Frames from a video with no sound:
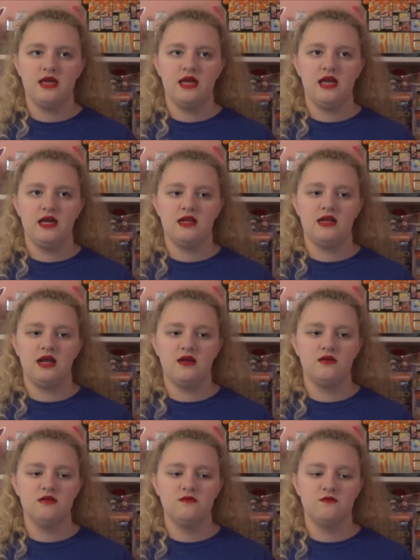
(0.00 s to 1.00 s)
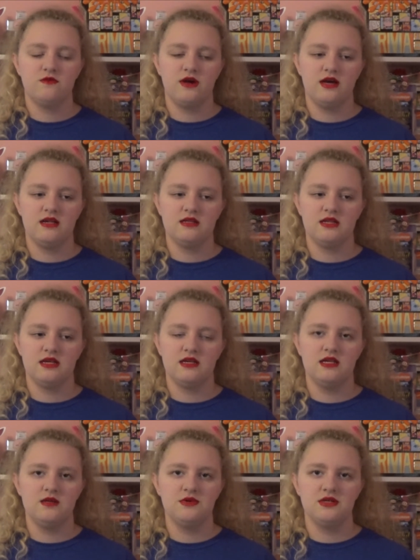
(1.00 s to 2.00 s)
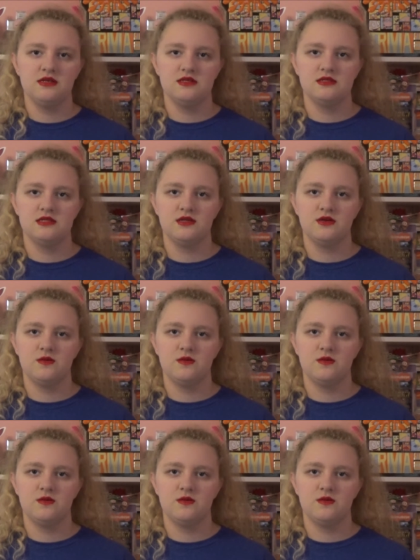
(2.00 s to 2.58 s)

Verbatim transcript: and I couldn't find like an eBay listing